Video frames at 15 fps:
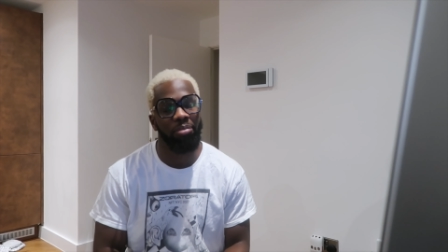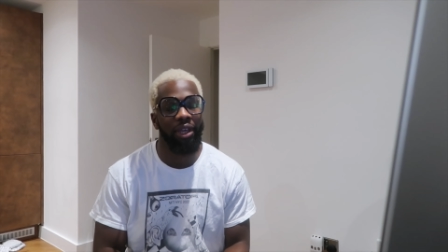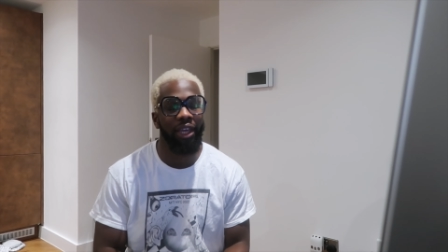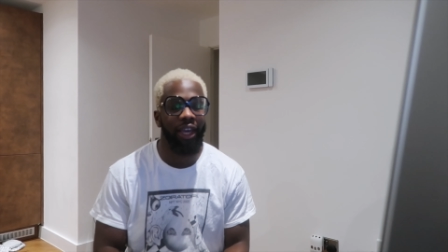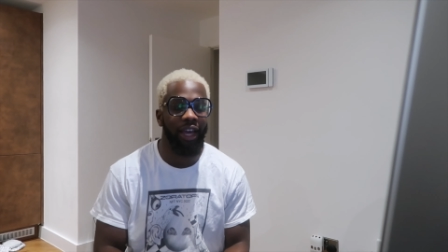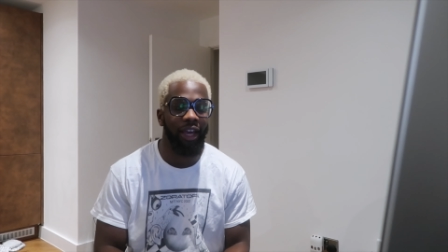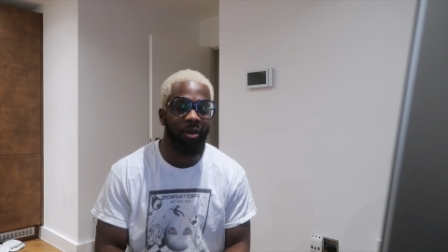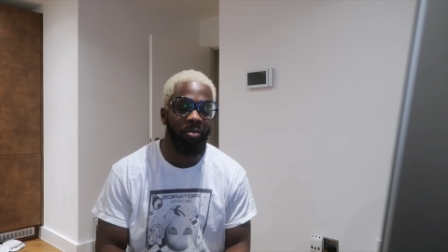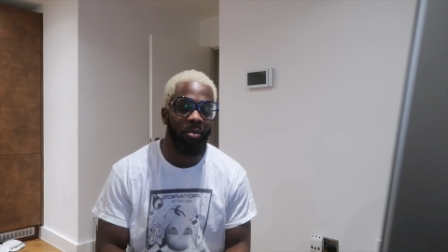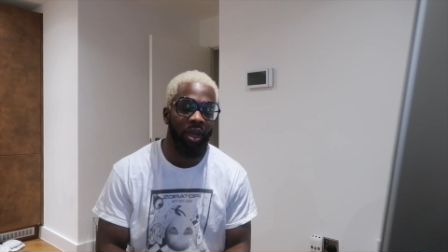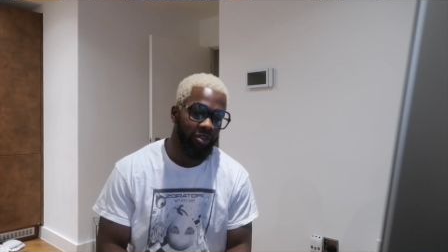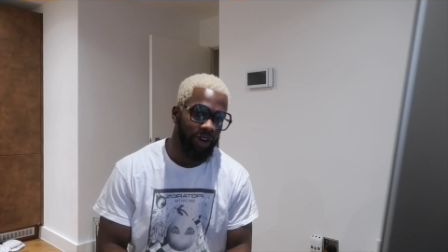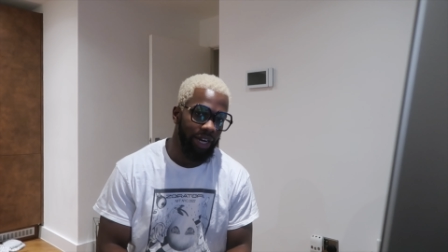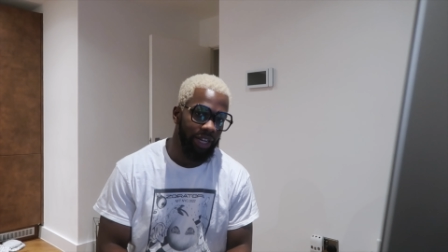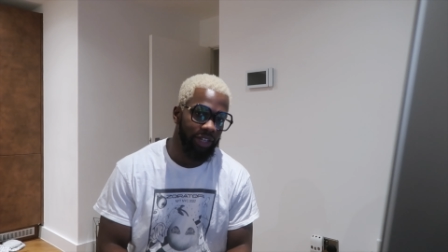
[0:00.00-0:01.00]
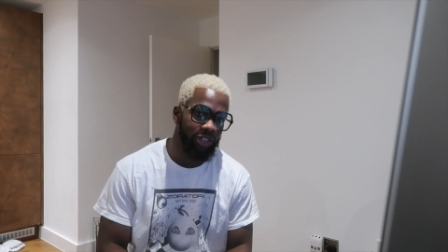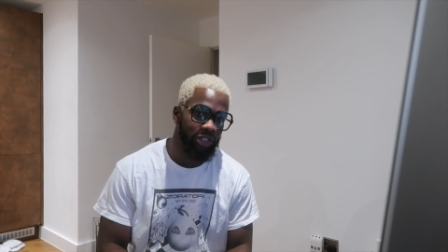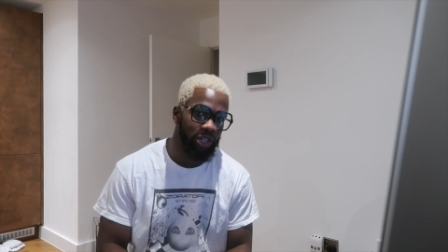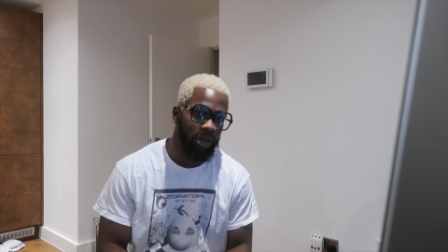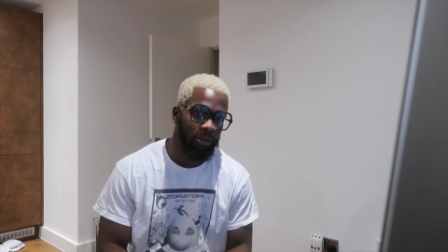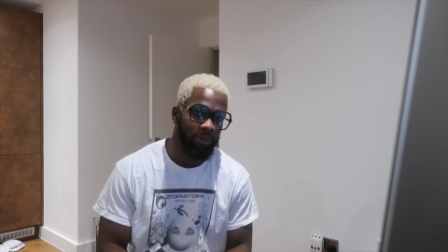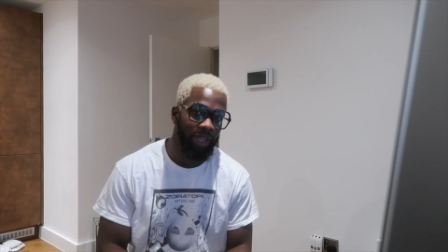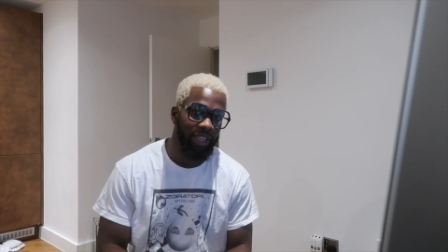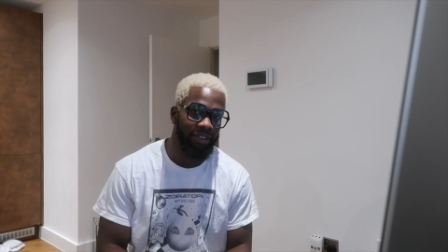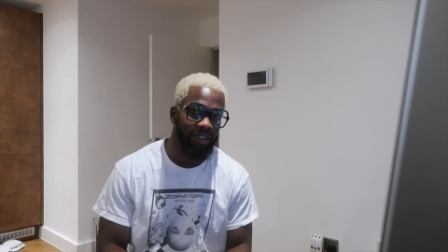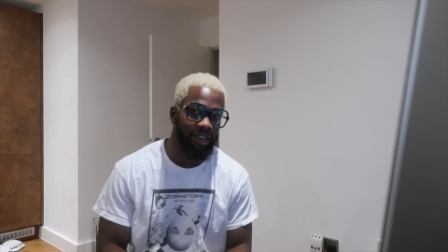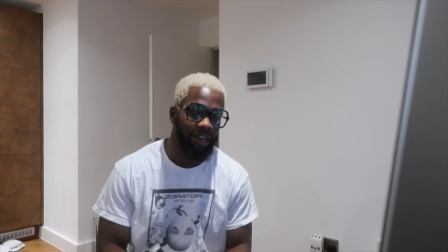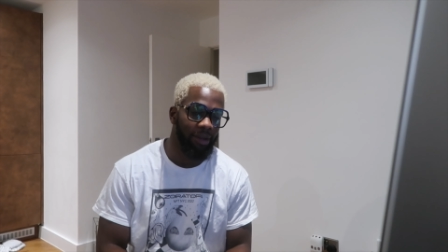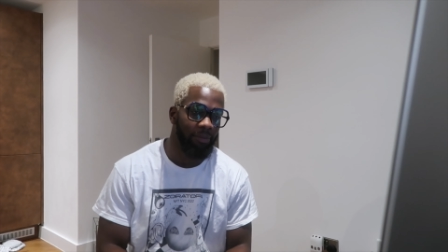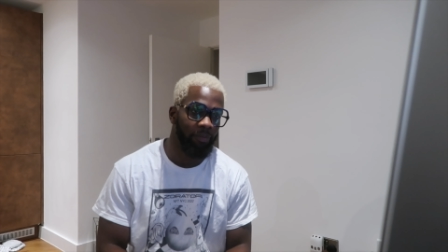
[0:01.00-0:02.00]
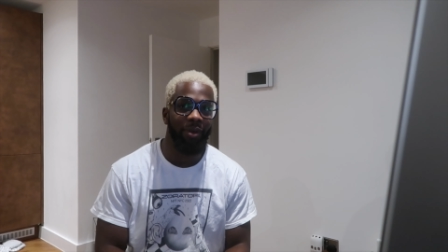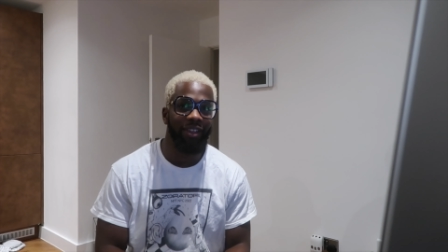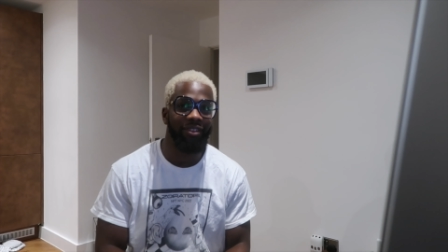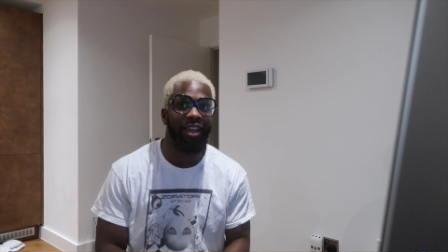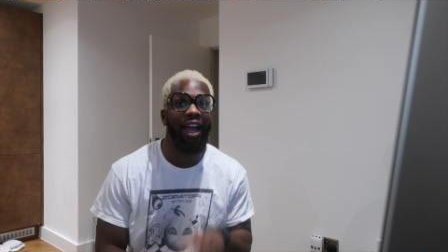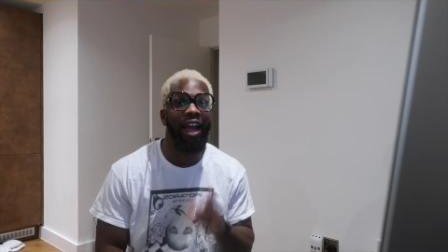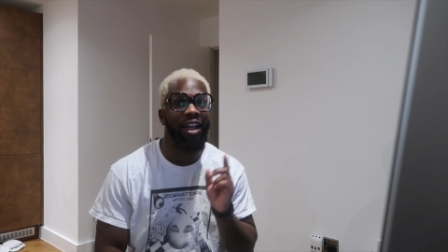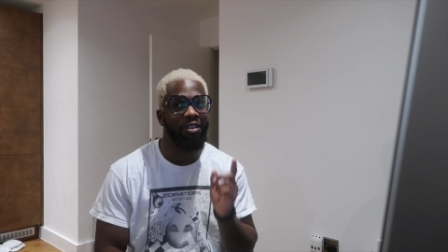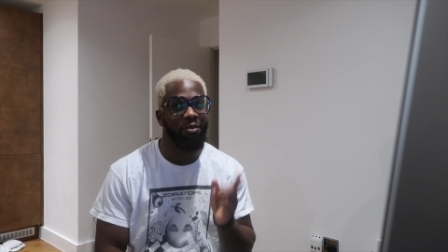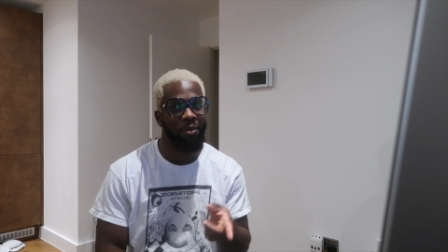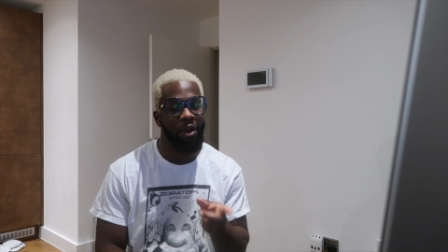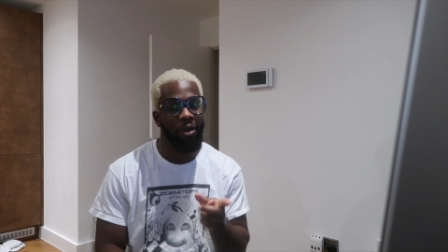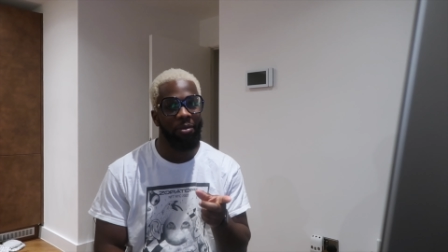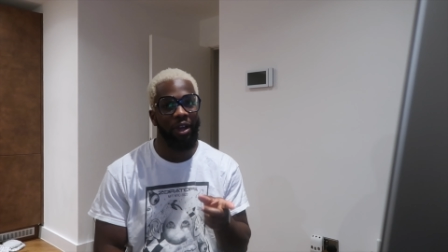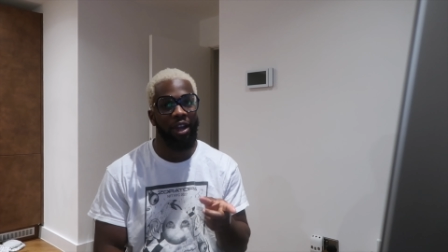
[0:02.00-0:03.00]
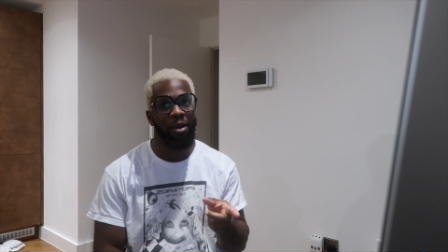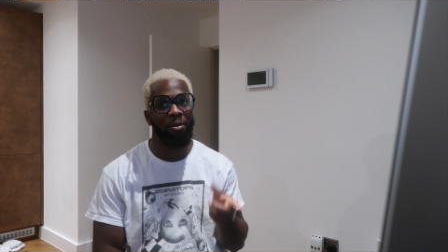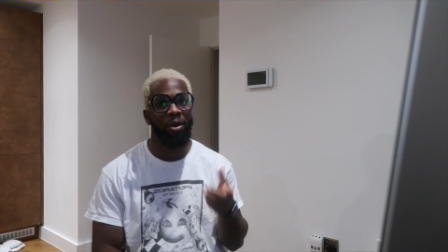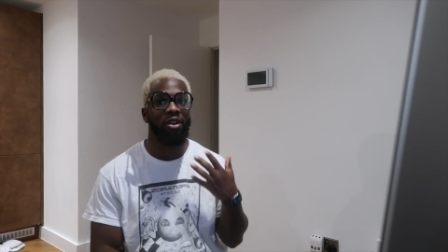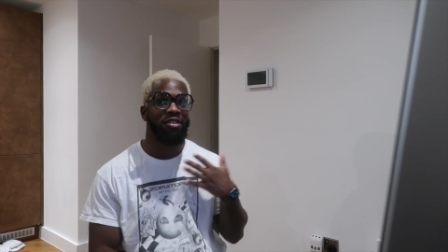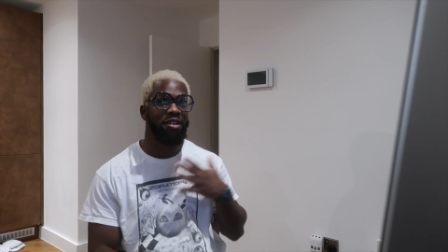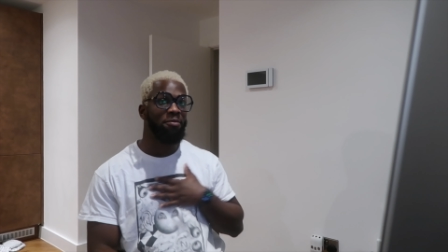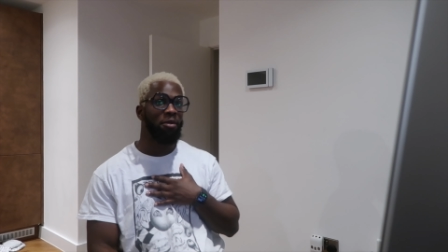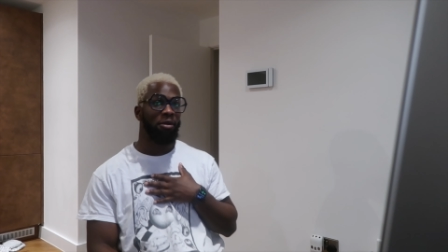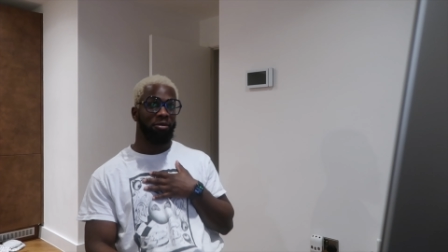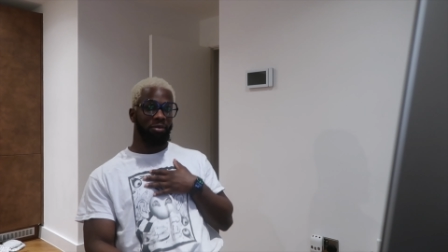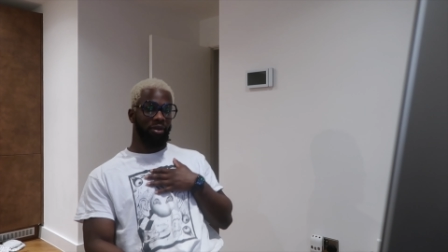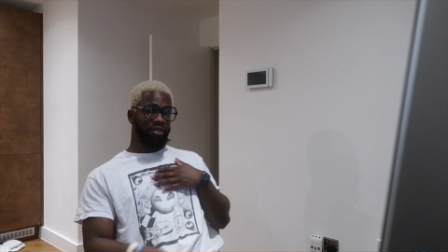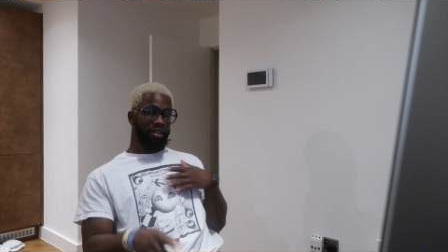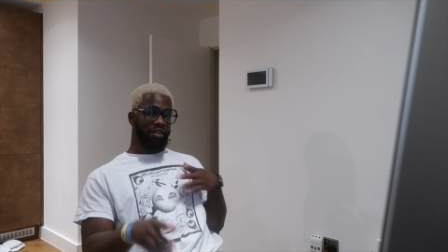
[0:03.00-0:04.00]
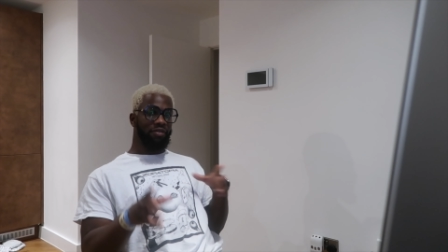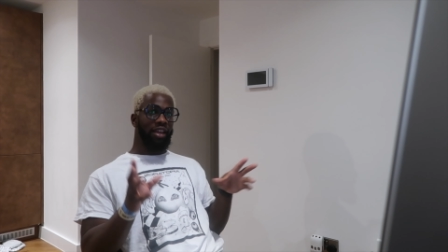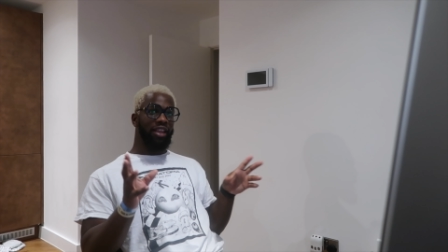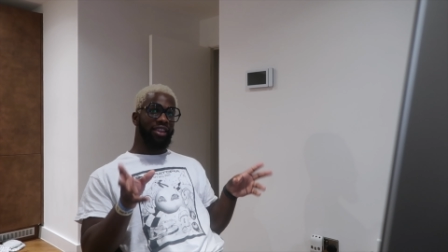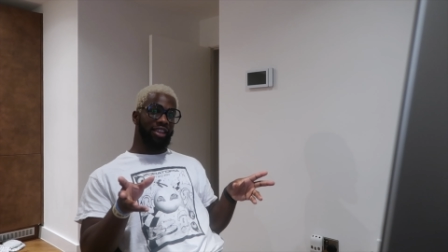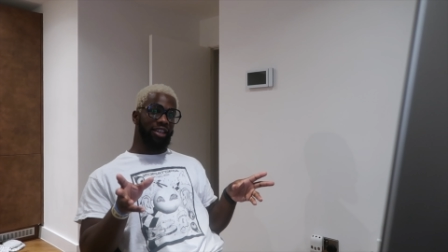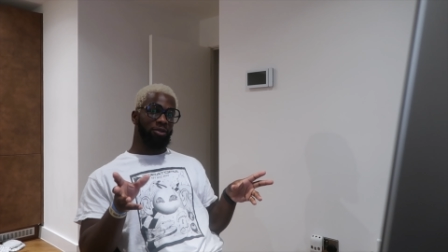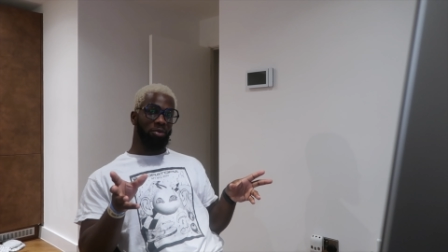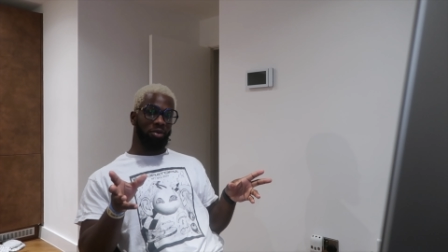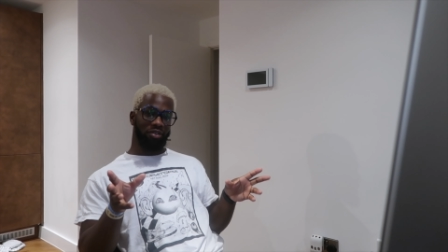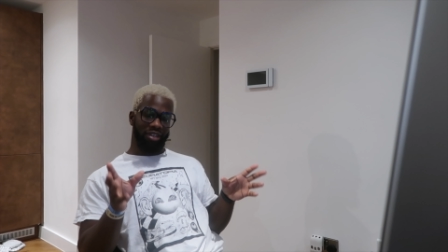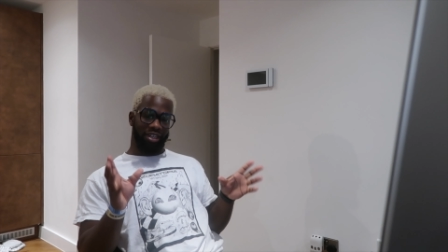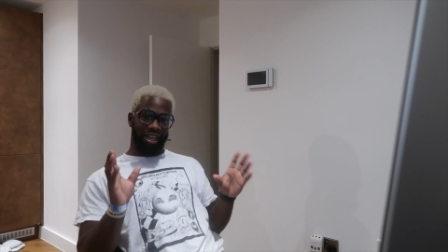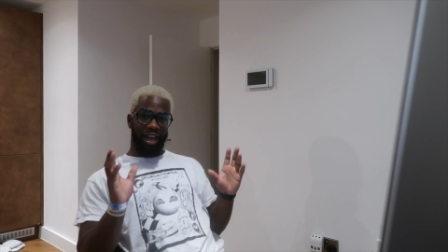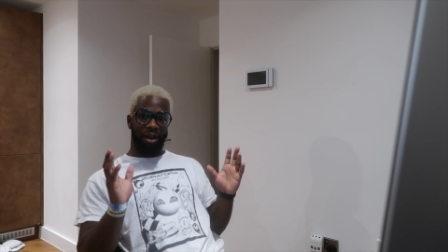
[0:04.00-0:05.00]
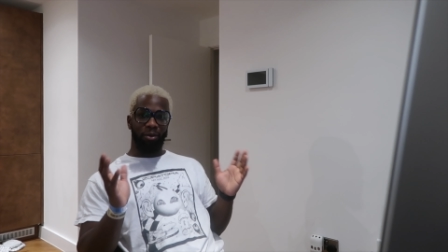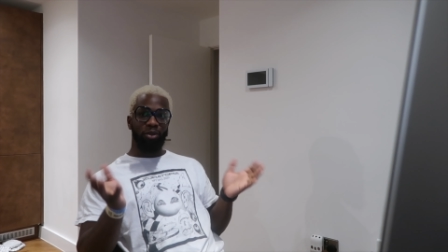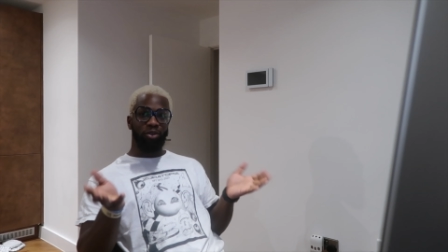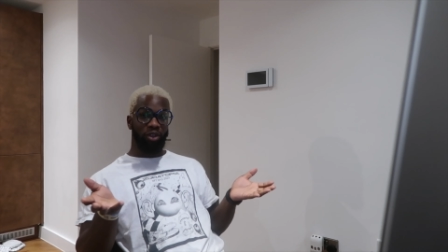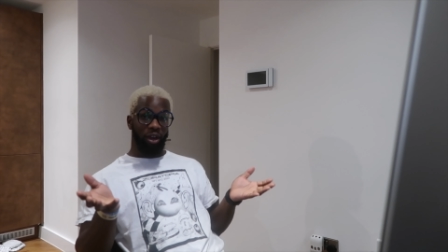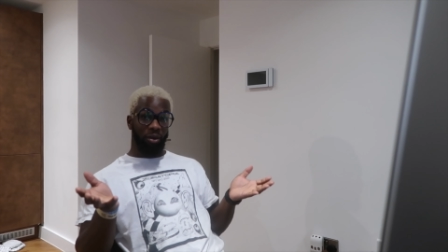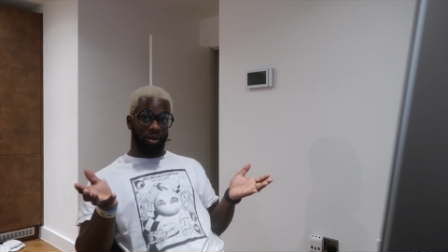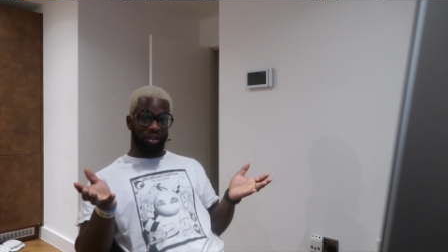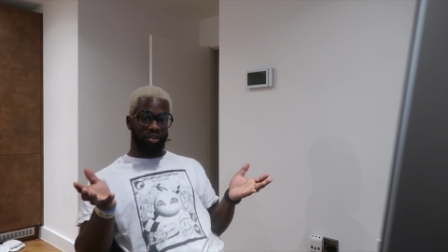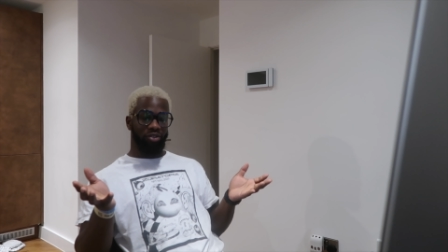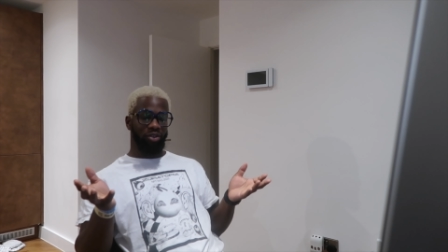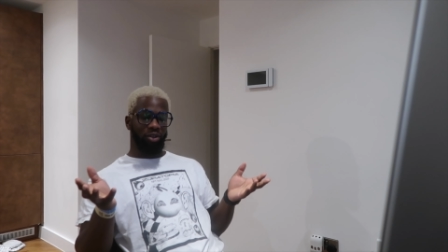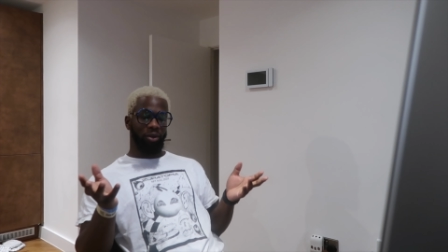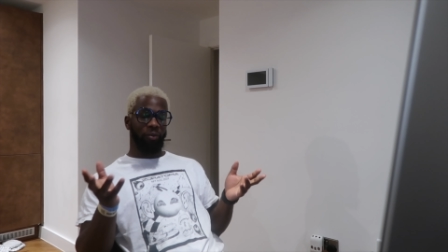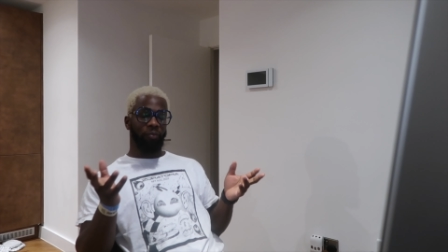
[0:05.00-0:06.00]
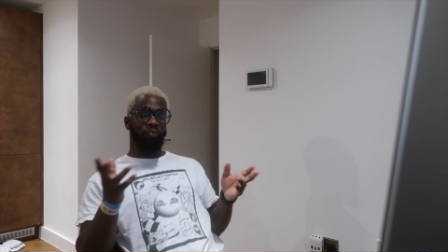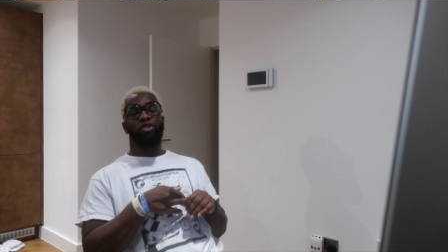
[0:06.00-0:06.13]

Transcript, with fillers: p.m. Greenwich Mean Time. Basically I had to pick up the camera because I promised myself that this was the day I was going to.